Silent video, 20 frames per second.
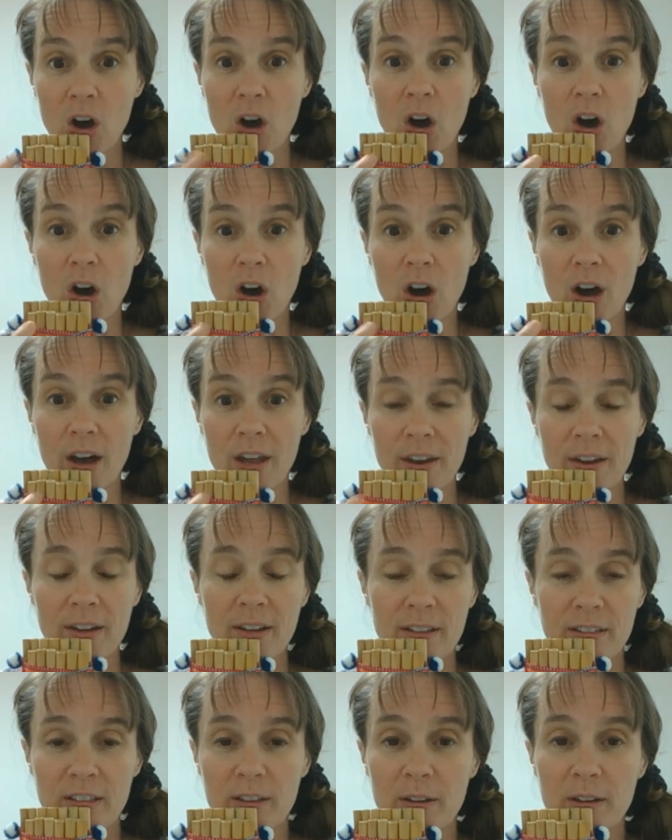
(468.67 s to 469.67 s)
on
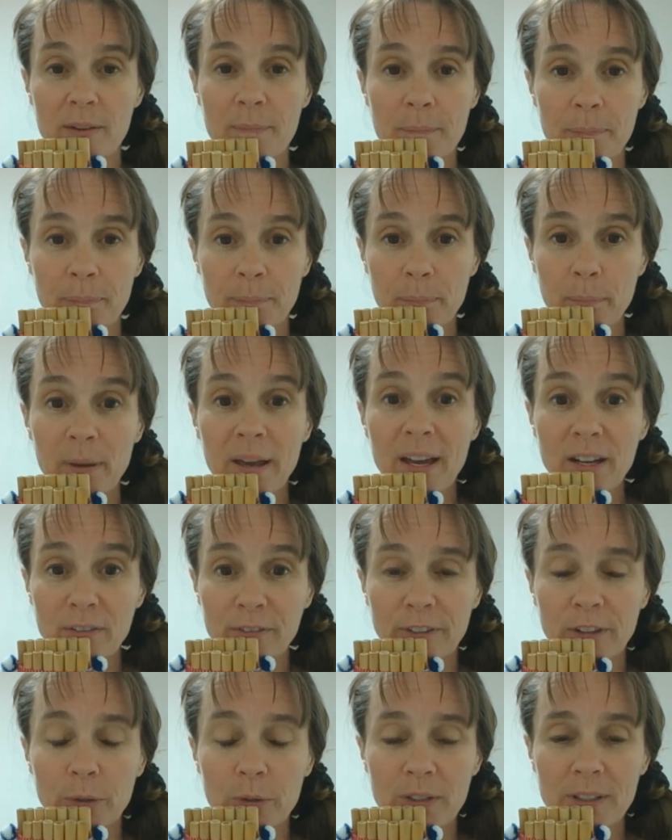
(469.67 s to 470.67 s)
the pan
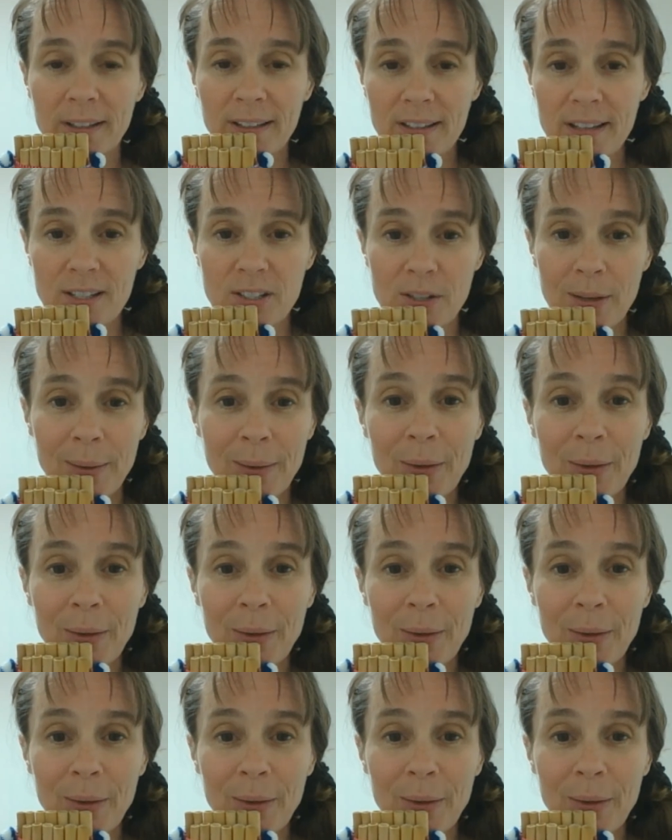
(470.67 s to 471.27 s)
flute, like this.